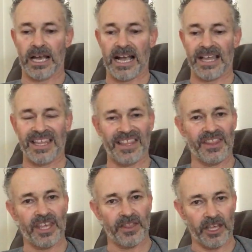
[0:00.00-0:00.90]

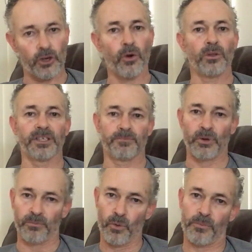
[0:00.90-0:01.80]
They're
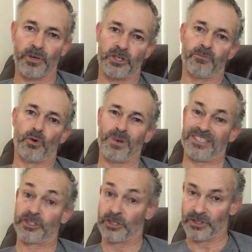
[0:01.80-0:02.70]
putting more pressure
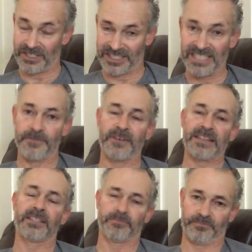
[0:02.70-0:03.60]
to
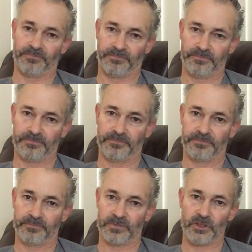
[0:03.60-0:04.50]
defund them
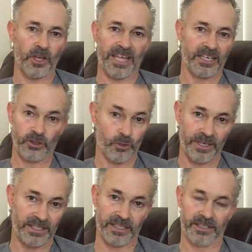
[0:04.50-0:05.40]
so they can do
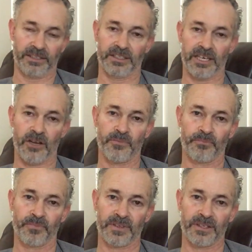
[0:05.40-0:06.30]
anything, you know.
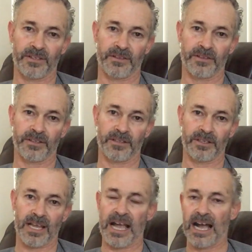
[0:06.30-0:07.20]

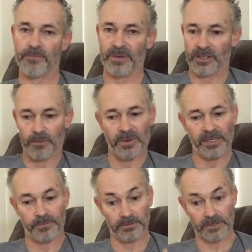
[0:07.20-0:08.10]
But the
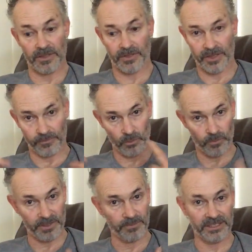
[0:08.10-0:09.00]
people that think
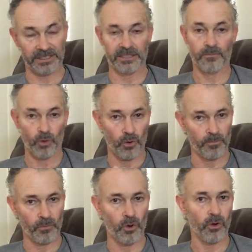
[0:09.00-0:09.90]
more biblically or
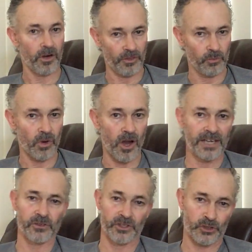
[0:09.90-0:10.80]
more on the
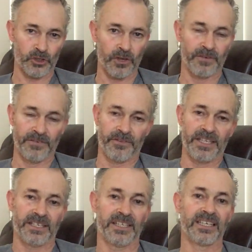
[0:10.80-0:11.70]
right, or conservative
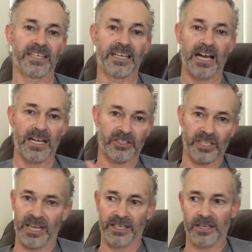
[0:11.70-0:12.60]
thinking, are
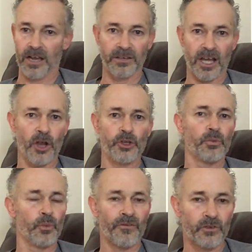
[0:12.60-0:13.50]
saying, no,
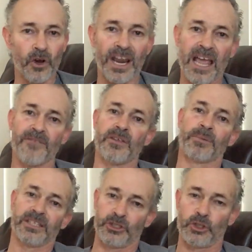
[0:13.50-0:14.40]
we've got to have the
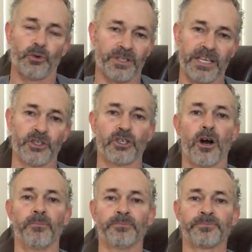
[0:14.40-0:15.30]
police doing their
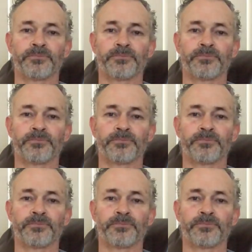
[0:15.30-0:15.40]
job.